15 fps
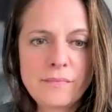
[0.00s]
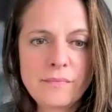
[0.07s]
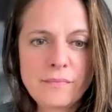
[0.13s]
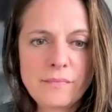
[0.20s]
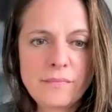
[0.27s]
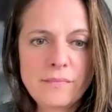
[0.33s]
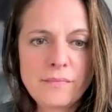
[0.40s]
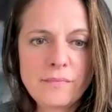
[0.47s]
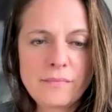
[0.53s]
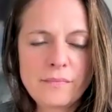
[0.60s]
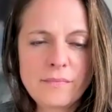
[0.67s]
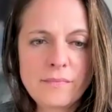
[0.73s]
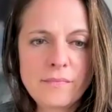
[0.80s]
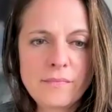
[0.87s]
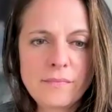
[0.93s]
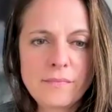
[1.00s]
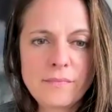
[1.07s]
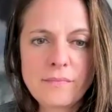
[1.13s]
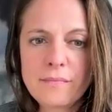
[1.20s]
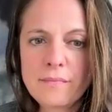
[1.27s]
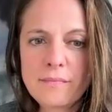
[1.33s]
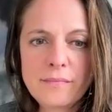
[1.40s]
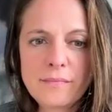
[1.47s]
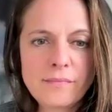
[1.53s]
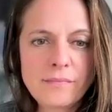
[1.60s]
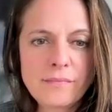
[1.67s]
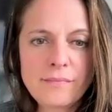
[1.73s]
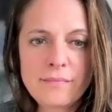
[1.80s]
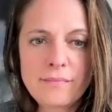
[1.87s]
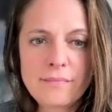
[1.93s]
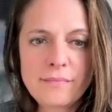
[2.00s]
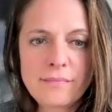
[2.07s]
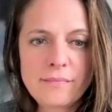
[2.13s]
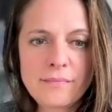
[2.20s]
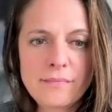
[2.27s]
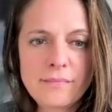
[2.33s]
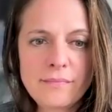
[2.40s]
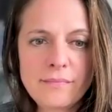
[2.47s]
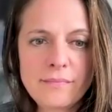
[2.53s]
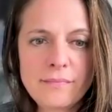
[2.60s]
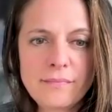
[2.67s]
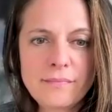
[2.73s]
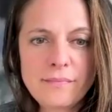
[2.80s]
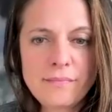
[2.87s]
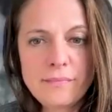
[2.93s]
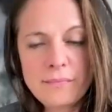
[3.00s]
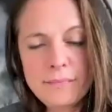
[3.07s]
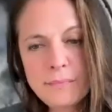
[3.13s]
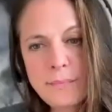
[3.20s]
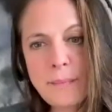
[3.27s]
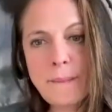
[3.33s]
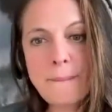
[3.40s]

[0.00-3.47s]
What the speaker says: The person shown says nothing.